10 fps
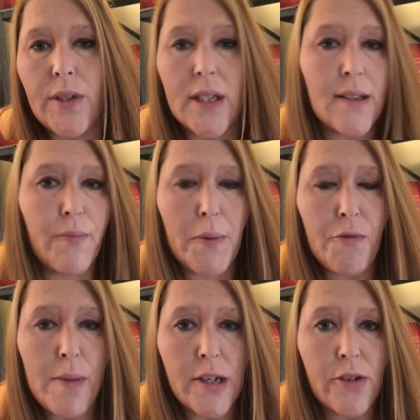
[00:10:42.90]
get some
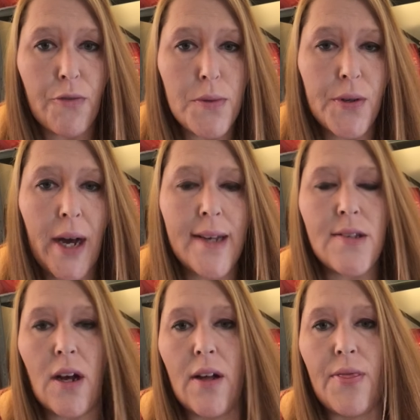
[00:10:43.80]
information from you
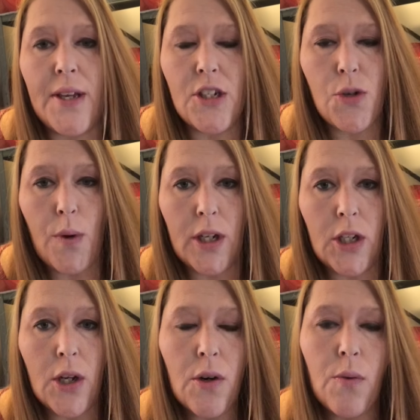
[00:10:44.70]
guys on things you want to
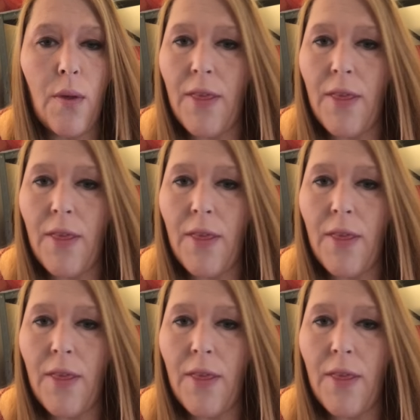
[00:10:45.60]
know